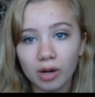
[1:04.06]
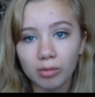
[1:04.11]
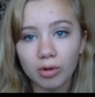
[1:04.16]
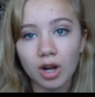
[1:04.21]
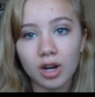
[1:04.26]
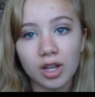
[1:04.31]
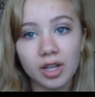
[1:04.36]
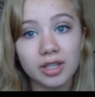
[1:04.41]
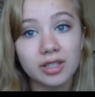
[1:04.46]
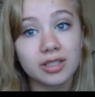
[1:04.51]

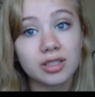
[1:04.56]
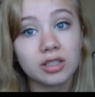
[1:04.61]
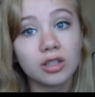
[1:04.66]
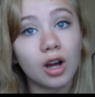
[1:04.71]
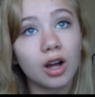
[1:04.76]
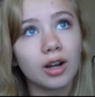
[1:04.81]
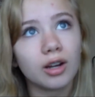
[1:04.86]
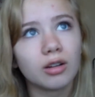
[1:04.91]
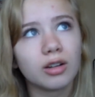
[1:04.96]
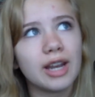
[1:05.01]
products,
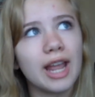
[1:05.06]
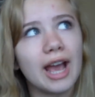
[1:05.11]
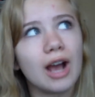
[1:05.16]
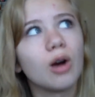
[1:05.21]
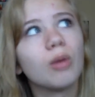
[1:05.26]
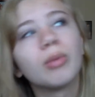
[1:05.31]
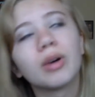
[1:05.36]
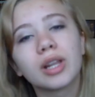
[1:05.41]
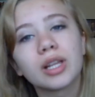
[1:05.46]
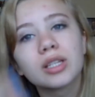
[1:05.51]
not
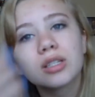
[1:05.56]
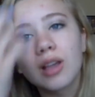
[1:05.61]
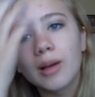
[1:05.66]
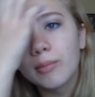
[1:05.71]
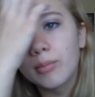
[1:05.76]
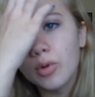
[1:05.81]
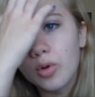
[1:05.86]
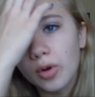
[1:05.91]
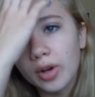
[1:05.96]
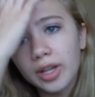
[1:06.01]
now, but at
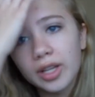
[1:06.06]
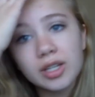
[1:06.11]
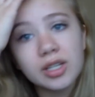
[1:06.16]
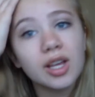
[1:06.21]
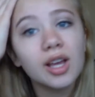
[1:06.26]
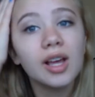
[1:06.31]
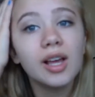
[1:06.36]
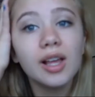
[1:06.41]
some point.